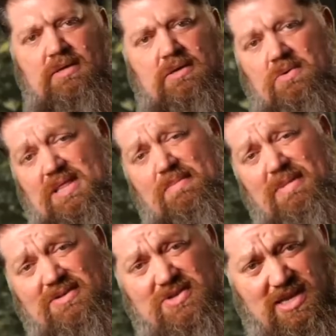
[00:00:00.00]
Well, that
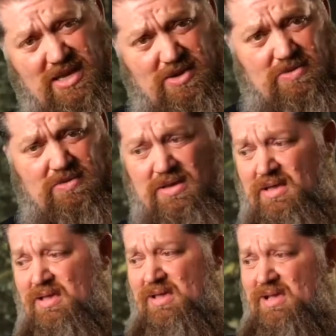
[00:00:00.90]
means to you
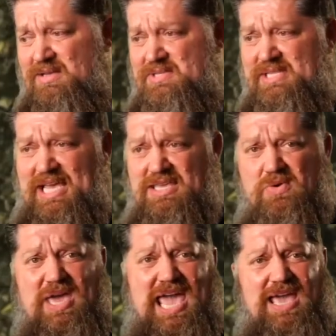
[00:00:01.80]
is that you
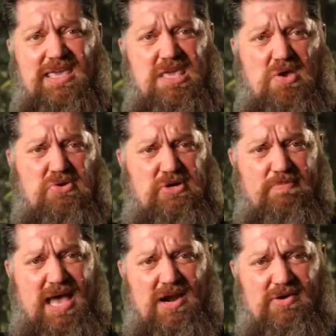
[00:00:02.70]
can't use your
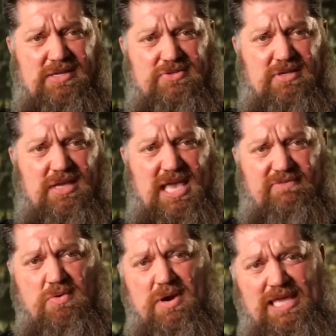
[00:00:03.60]
batteries
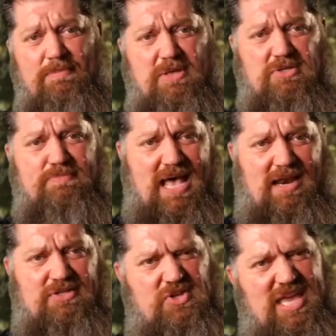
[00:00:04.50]
if you want to keep those
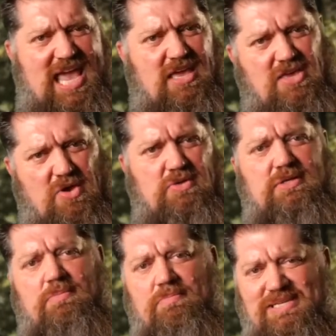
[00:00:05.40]
balanced. You can't use
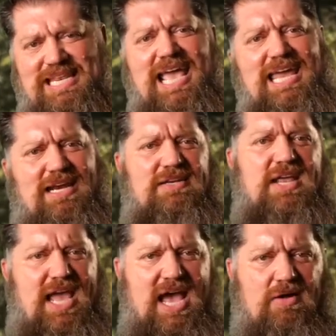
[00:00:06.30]
them day in and
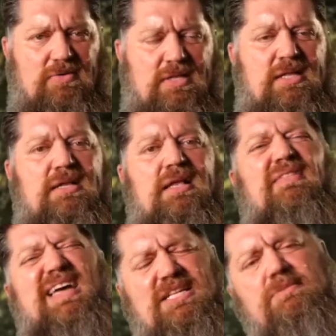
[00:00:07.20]
day out.
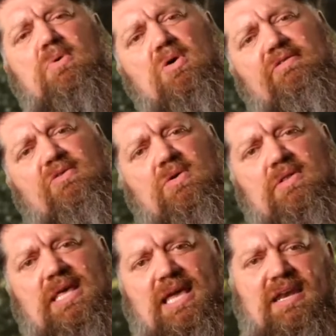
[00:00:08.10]
That's more for
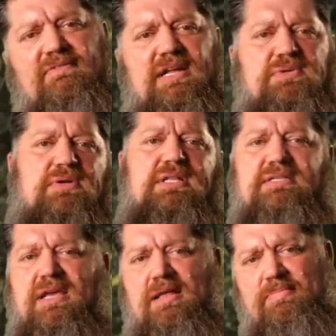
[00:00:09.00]
the individual that's
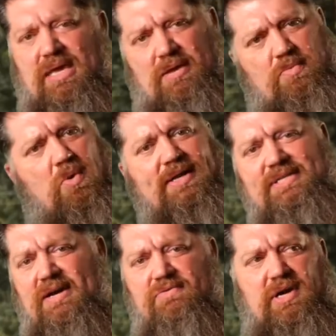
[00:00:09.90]
going to be once
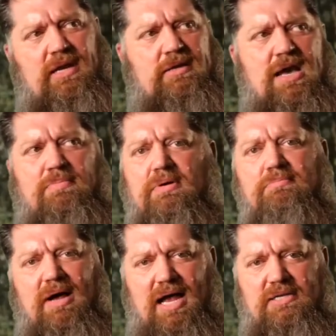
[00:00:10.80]
every couple
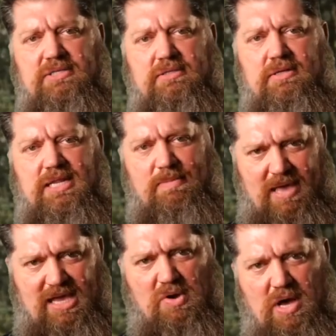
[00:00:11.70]
months, they
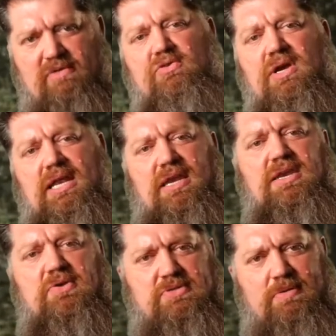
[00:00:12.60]
may go off grid and
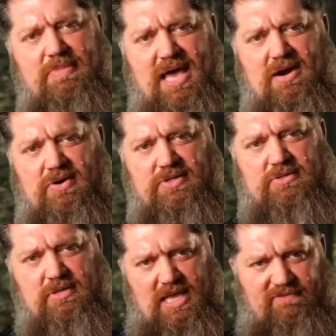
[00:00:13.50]
use their
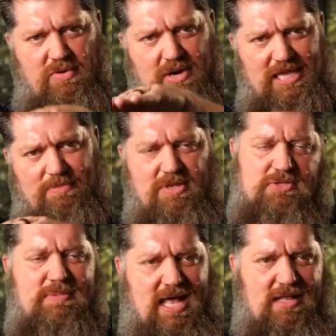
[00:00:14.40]
batteries if you want to keep those
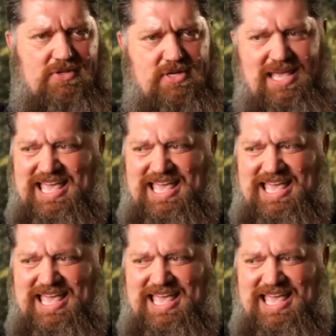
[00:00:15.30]
balanced